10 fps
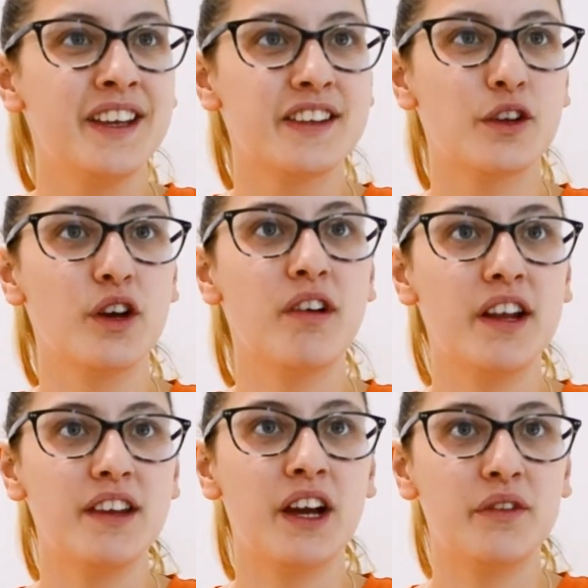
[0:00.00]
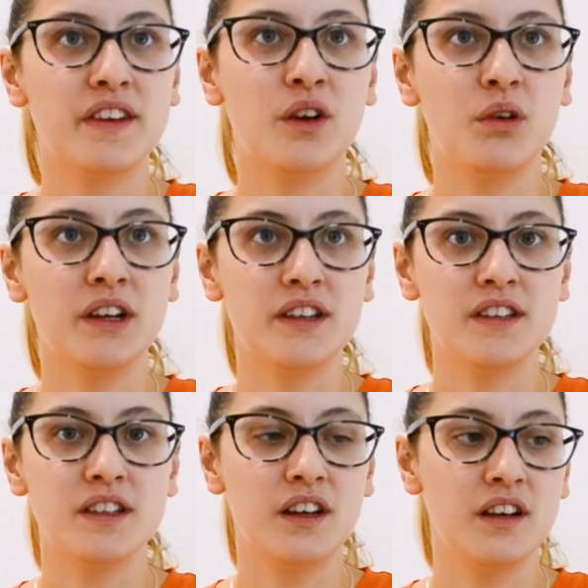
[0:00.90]
so I read out this whole
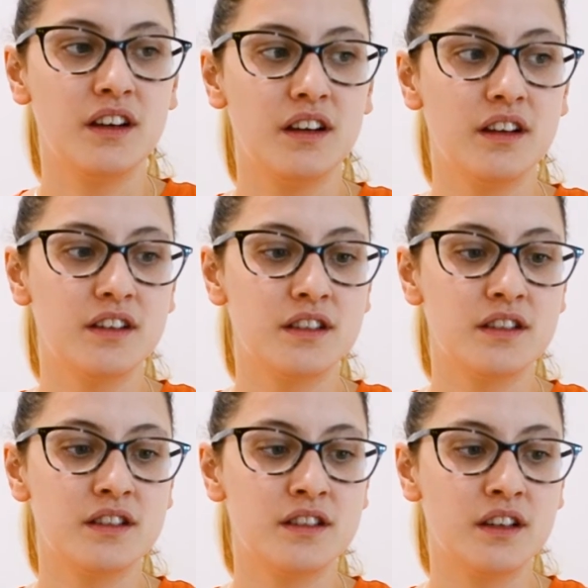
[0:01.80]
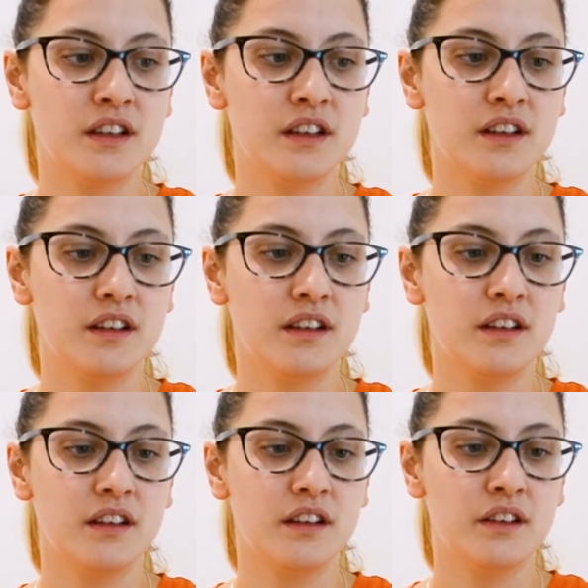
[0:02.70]
list to
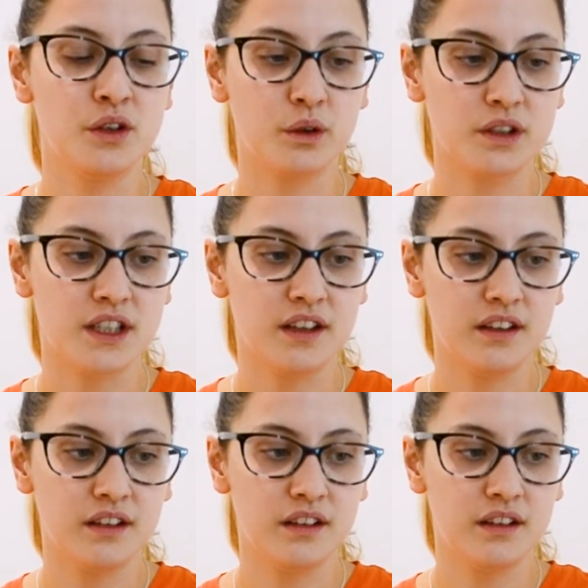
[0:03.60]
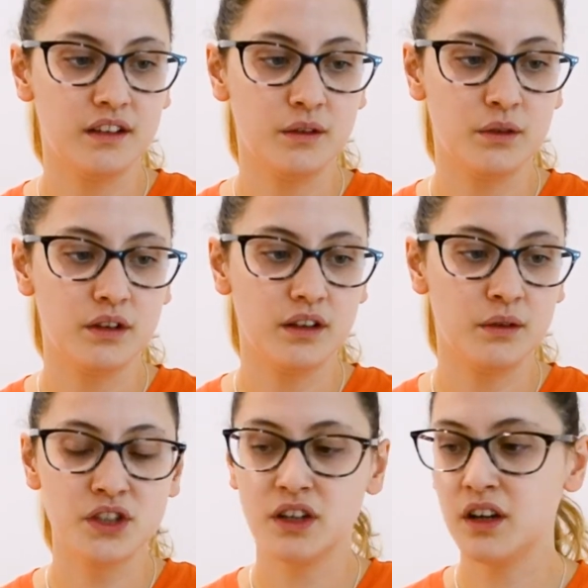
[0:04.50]
the doctor,
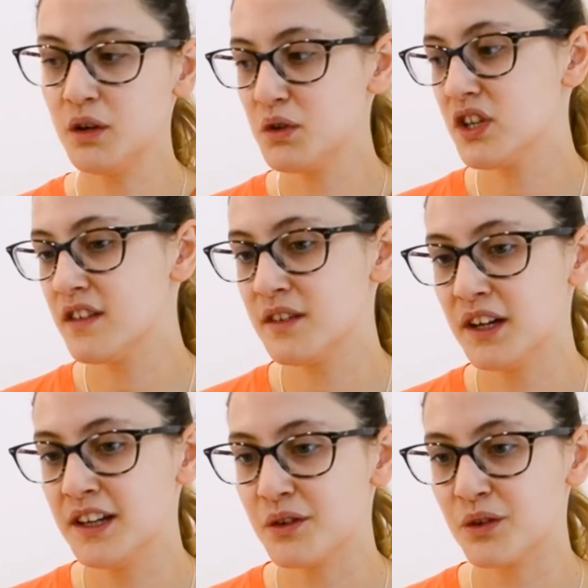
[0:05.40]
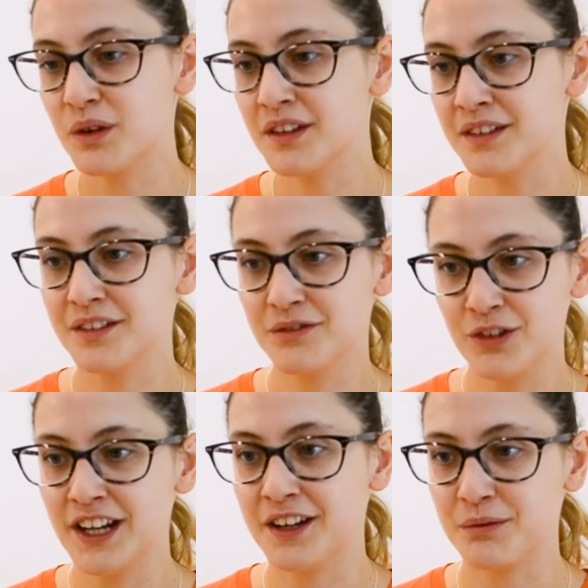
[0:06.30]
which I kind of wish I still had now so I can
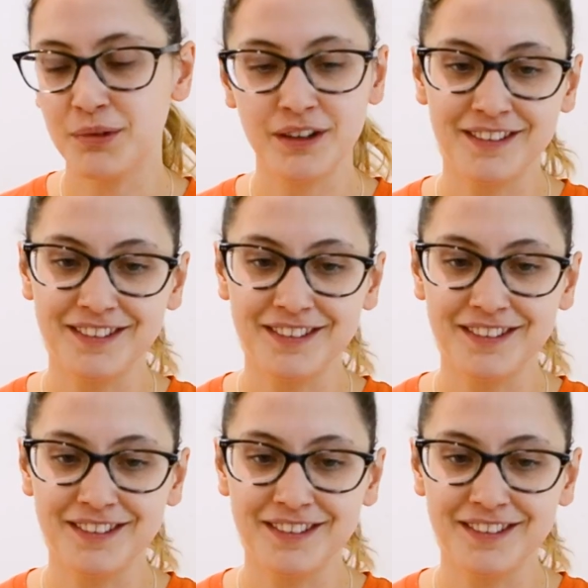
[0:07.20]
read it out, but